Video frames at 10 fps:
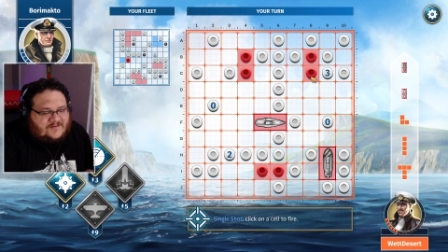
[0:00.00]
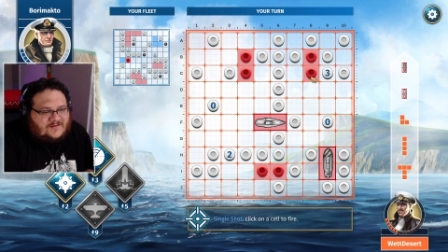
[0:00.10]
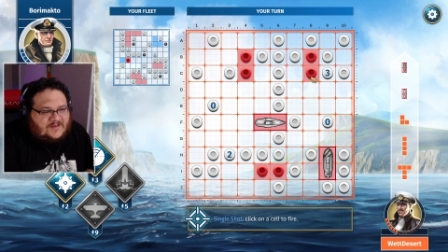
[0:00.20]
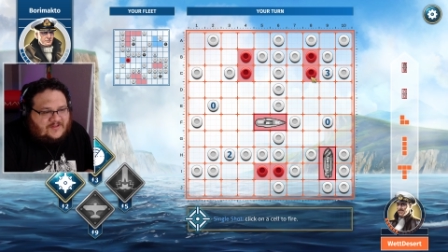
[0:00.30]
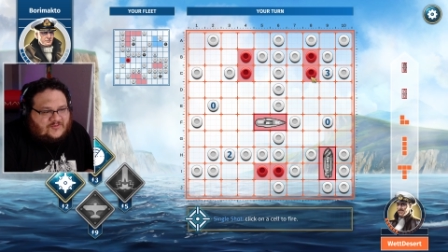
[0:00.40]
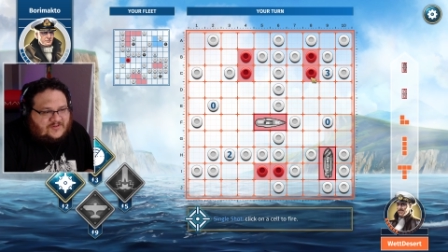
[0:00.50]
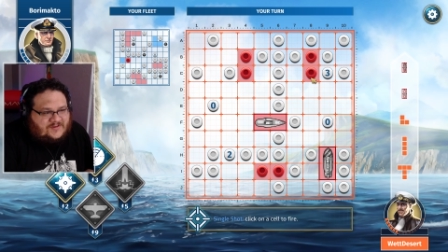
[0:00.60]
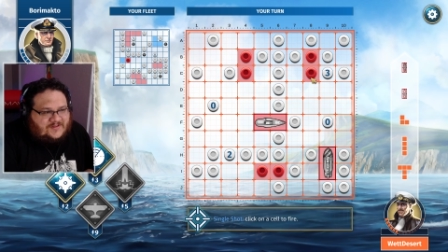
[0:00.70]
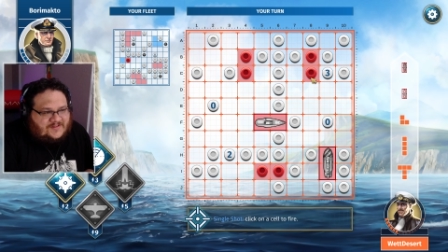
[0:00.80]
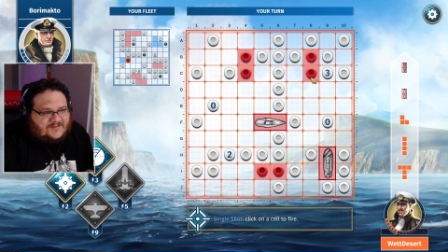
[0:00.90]

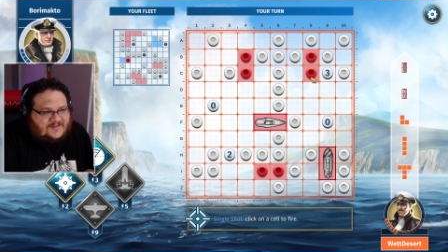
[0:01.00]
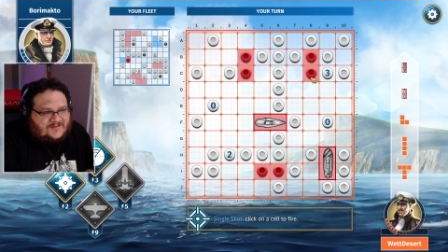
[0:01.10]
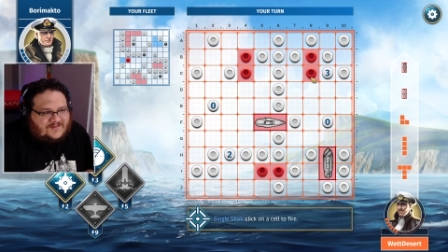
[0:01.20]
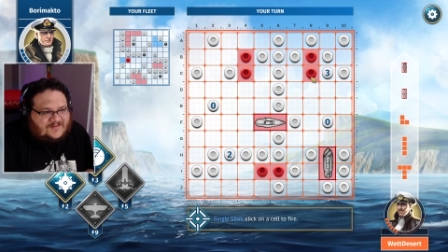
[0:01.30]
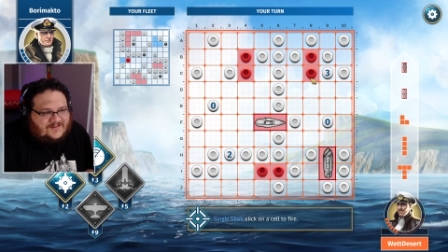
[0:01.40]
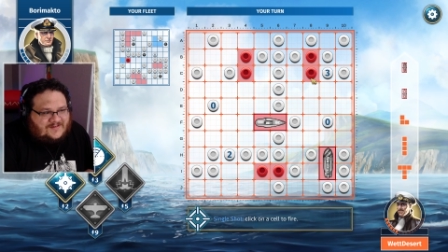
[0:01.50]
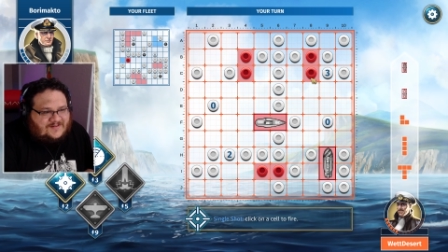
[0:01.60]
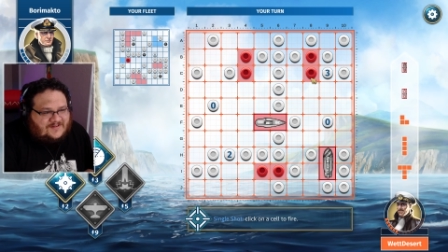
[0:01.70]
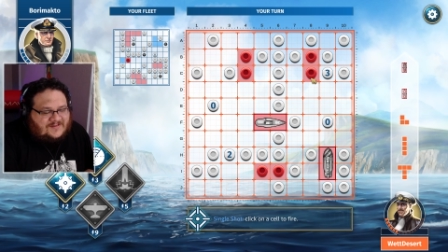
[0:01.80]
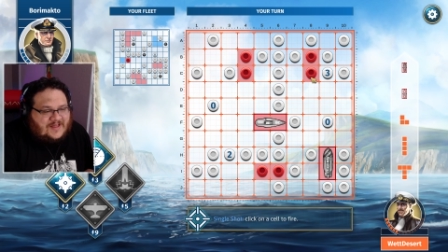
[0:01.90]
Interesting.
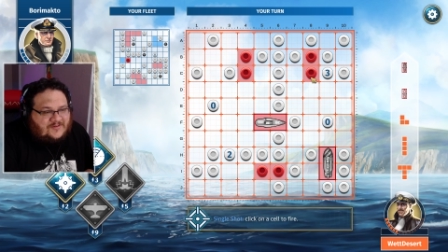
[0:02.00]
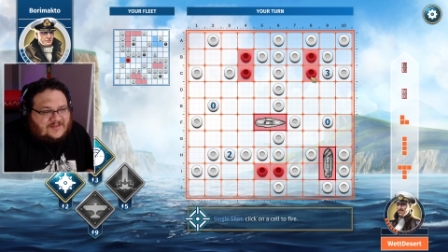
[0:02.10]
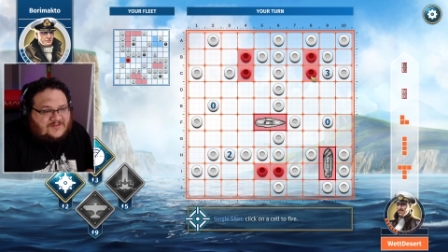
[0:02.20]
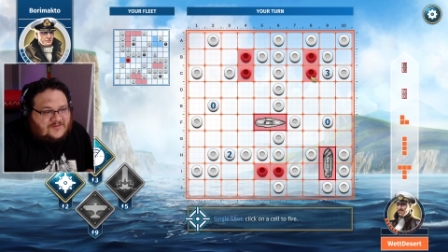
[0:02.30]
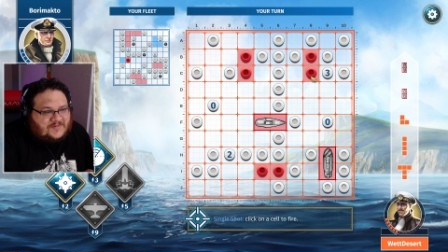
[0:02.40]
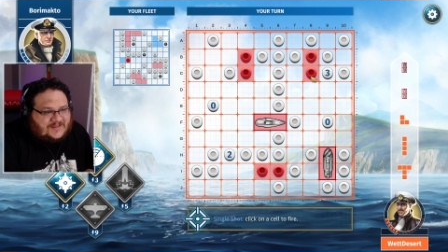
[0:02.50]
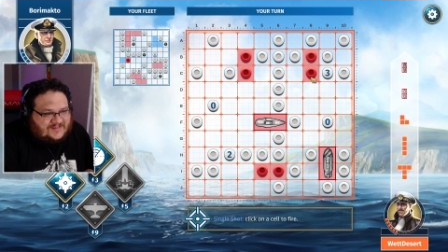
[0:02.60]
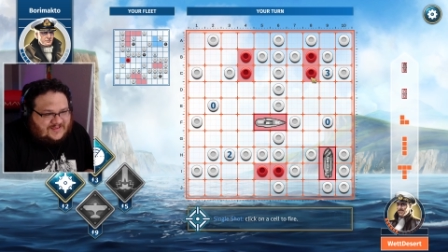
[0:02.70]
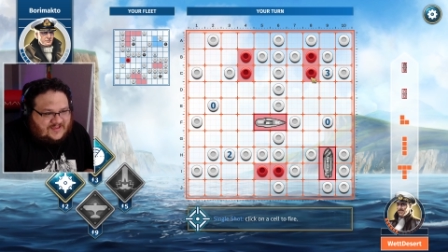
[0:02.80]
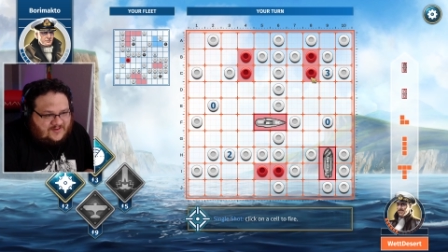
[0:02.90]
Because now this could be the
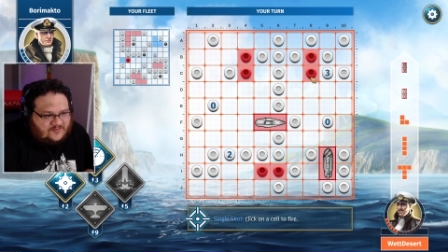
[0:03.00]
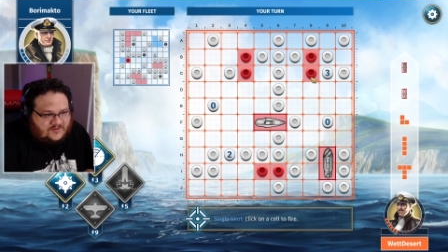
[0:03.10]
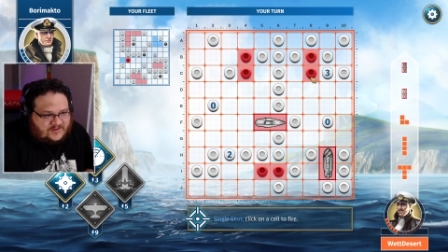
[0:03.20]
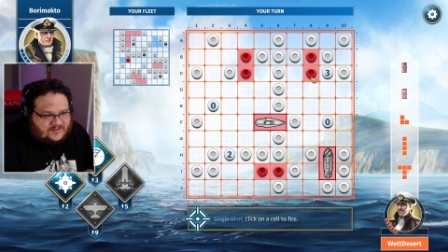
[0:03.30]
T one.